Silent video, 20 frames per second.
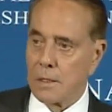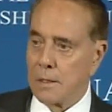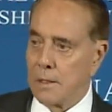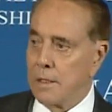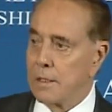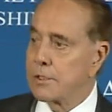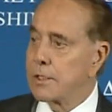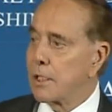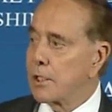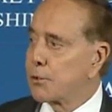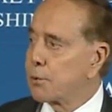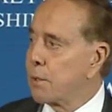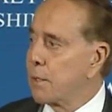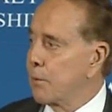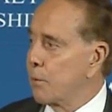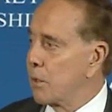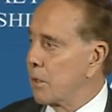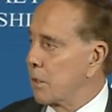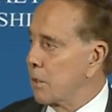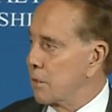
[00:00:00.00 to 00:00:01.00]
He said three
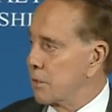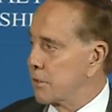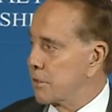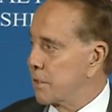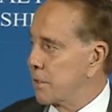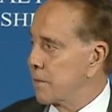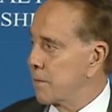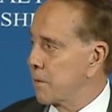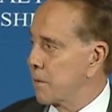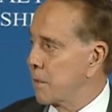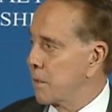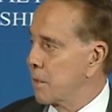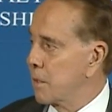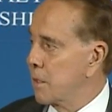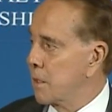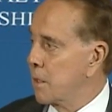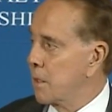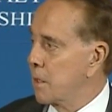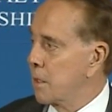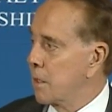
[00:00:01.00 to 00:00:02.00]
words,
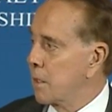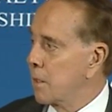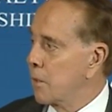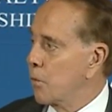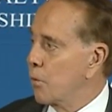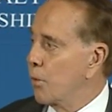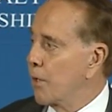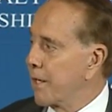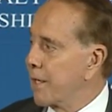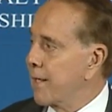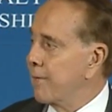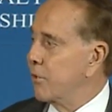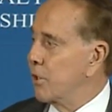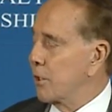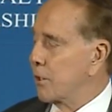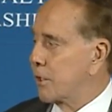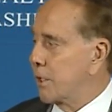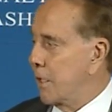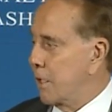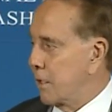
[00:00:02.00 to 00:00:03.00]
whatever
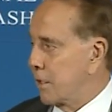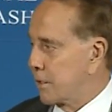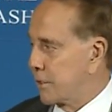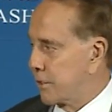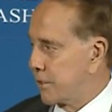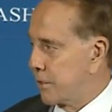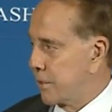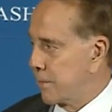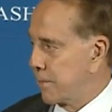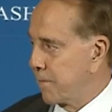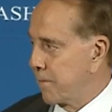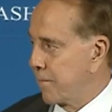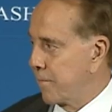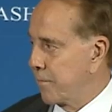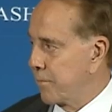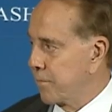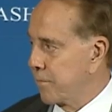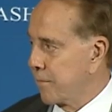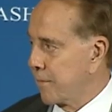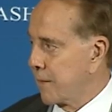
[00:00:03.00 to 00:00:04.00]
it takes.
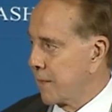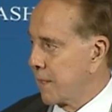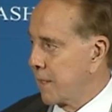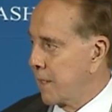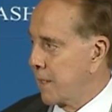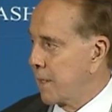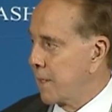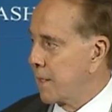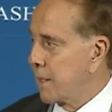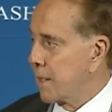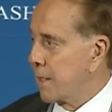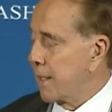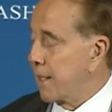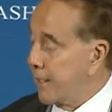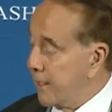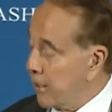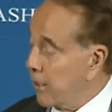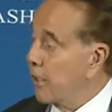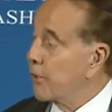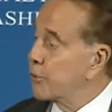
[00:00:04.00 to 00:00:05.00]

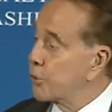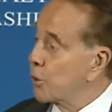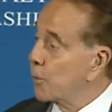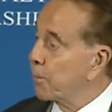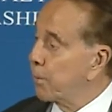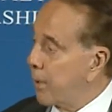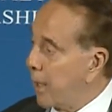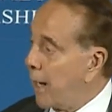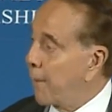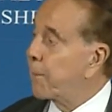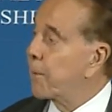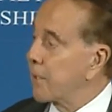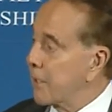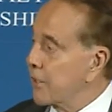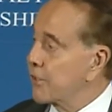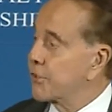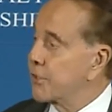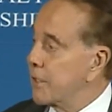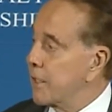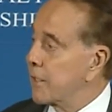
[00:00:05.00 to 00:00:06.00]
And he also
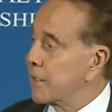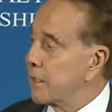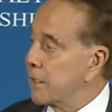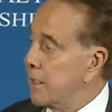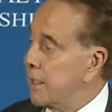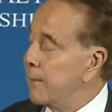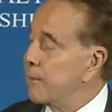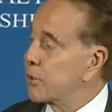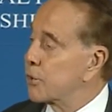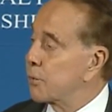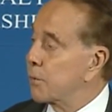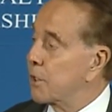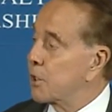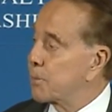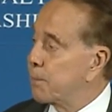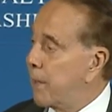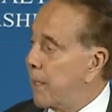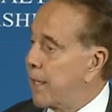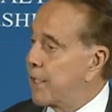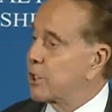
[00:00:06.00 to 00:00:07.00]
properly said that he was
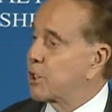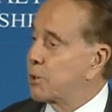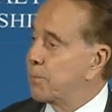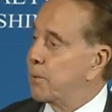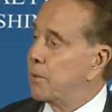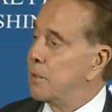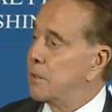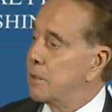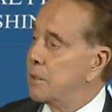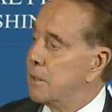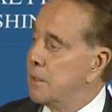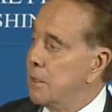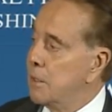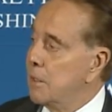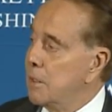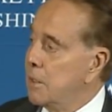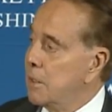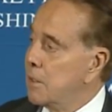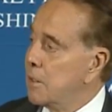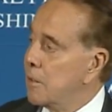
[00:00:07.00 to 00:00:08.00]
responsible
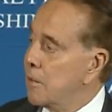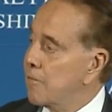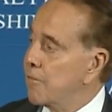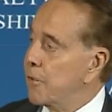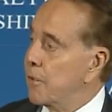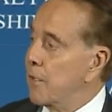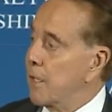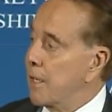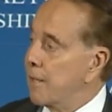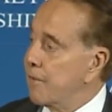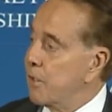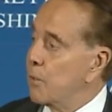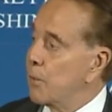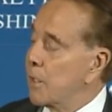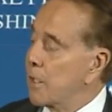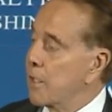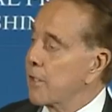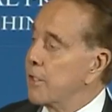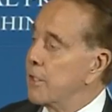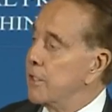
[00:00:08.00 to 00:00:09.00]
for every
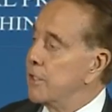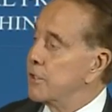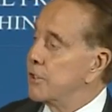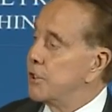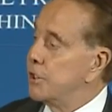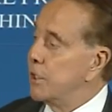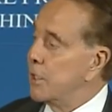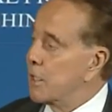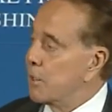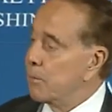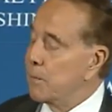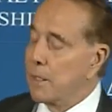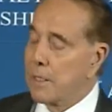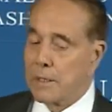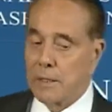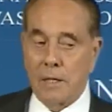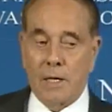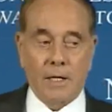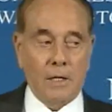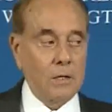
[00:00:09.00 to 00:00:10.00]
one of these young
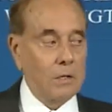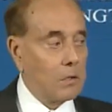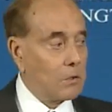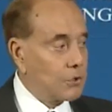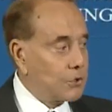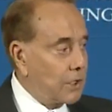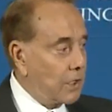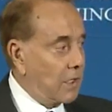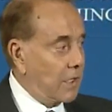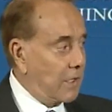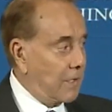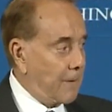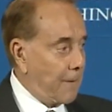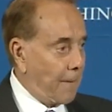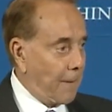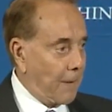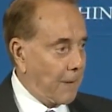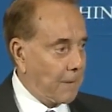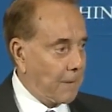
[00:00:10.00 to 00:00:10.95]
men like Jose